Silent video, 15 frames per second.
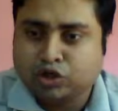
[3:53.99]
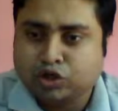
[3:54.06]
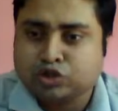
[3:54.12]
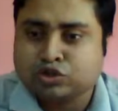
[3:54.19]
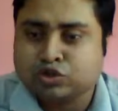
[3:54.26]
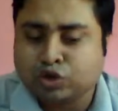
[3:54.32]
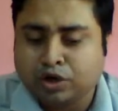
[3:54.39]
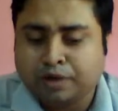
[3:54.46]

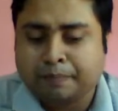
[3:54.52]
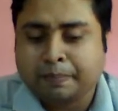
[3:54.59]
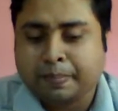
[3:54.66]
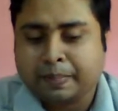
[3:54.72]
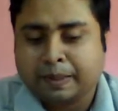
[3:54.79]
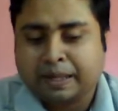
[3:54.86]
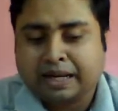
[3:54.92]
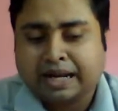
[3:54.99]
So
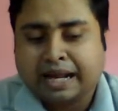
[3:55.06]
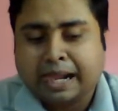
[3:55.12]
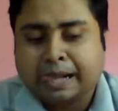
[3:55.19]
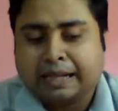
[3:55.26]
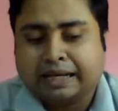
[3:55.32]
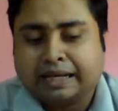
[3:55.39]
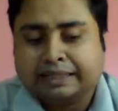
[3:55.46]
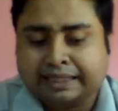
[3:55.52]

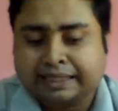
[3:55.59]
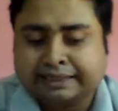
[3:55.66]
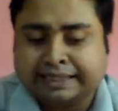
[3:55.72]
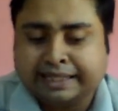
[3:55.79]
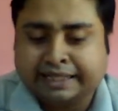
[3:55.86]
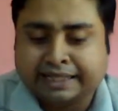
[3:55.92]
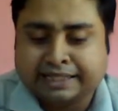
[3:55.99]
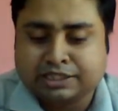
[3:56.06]
the
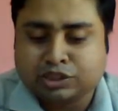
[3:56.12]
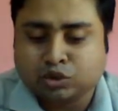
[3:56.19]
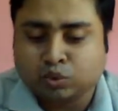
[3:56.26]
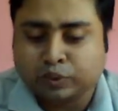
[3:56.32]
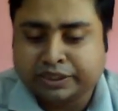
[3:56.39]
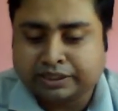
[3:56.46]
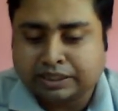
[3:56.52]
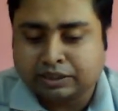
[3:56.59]
thing is,
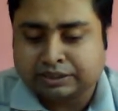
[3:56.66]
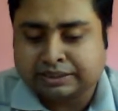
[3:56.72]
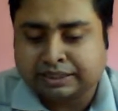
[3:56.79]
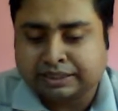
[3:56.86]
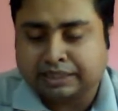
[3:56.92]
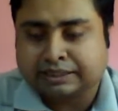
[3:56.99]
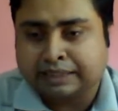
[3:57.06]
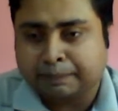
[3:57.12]

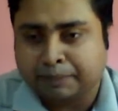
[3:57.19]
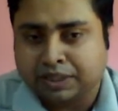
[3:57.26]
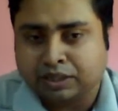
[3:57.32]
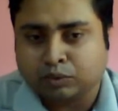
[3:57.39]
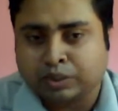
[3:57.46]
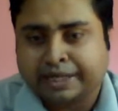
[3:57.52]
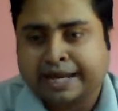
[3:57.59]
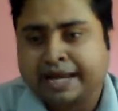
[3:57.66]
the
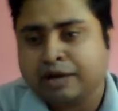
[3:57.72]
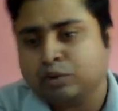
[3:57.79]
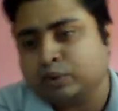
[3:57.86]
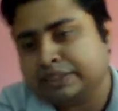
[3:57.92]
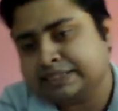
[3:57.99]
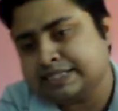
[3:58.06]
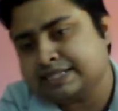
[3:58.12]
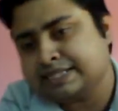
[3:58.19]
ray
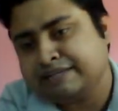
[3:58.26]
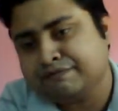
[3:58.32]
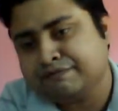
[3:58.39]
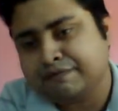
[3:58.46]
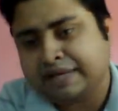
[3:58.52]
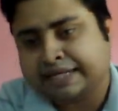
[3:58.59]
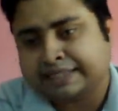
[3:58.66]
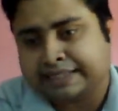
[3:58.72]
which is
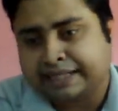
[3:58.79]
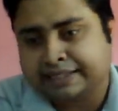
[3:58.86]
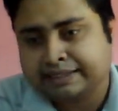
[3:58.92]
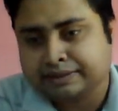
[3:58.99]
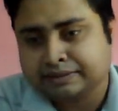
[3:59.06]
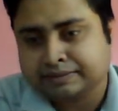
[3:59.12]
reflected.